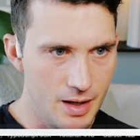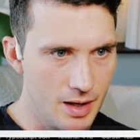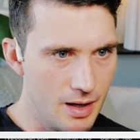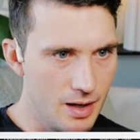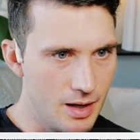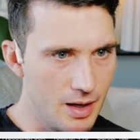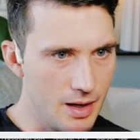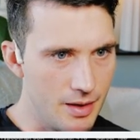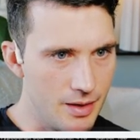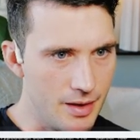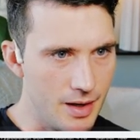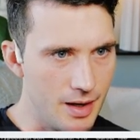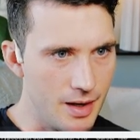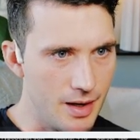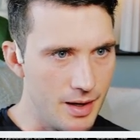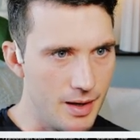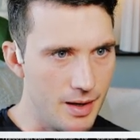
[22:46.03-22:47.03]
And
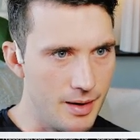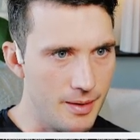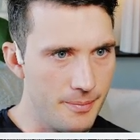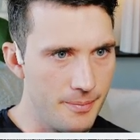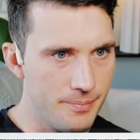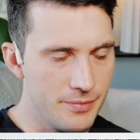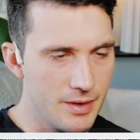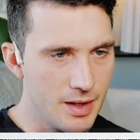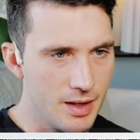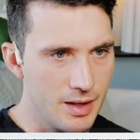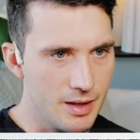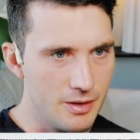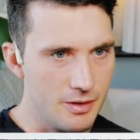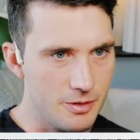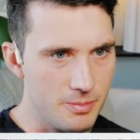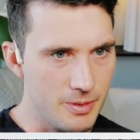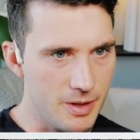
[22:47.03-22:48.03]
then
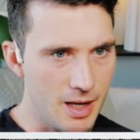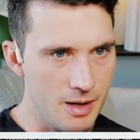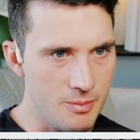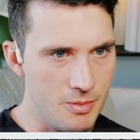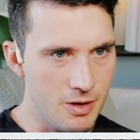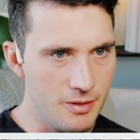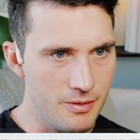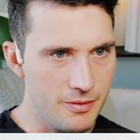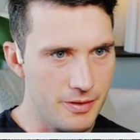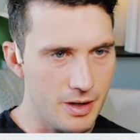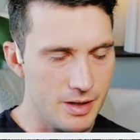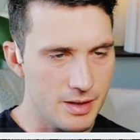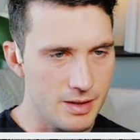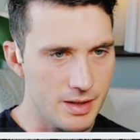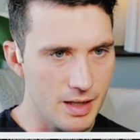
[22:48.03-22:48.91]
use plan mode first.